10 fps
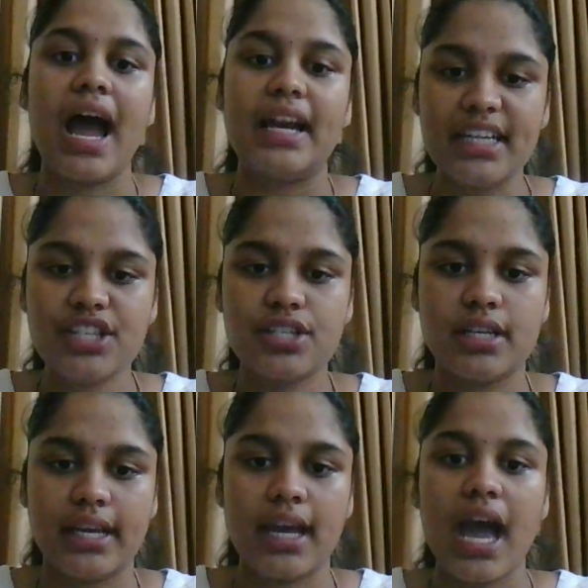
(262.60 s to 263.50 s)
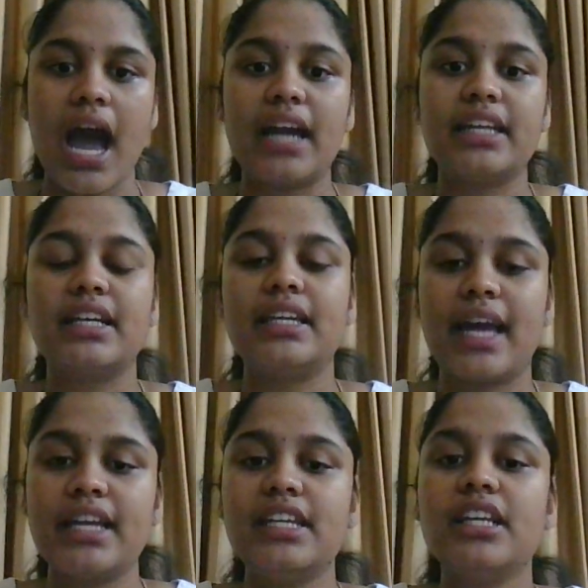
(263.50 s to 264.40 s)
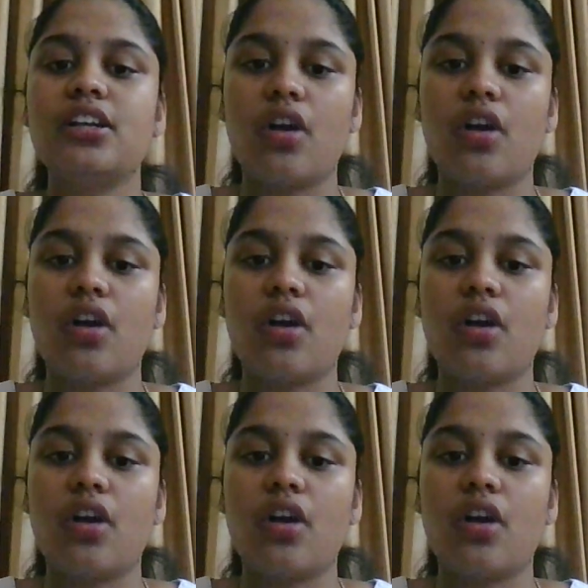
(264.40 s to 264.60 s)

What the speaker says: Additionally, Article 19,